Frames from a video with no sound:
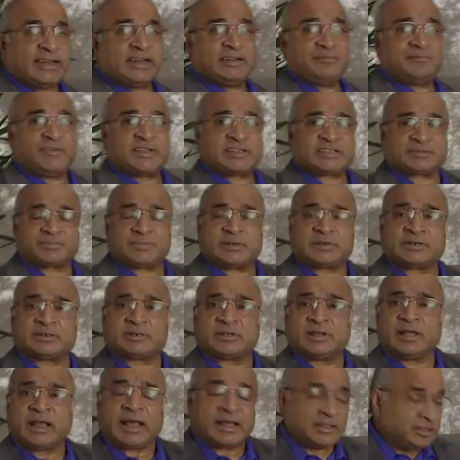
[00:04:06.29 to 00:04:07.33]
investment,
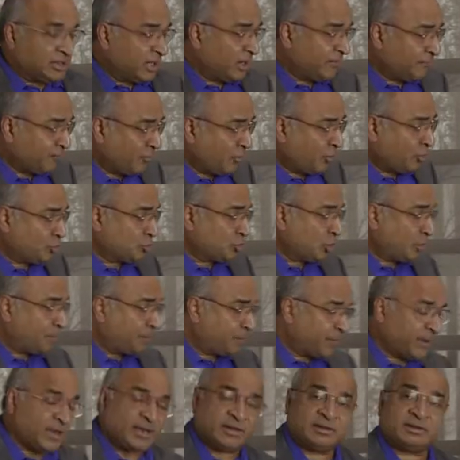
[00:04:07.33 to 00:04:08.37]
and therefore your
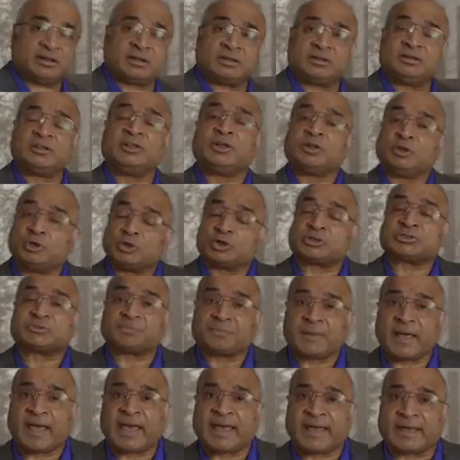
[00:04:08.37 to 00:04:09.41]
P&L looks
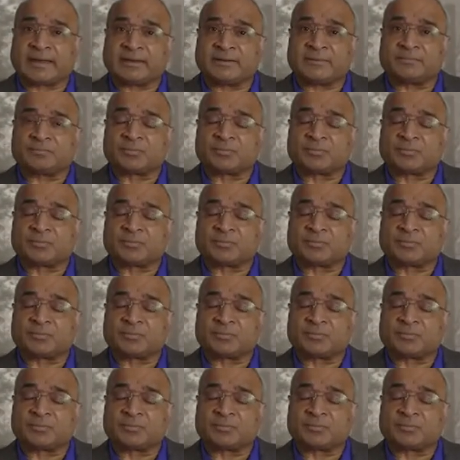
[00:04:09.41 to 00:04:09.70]
bad.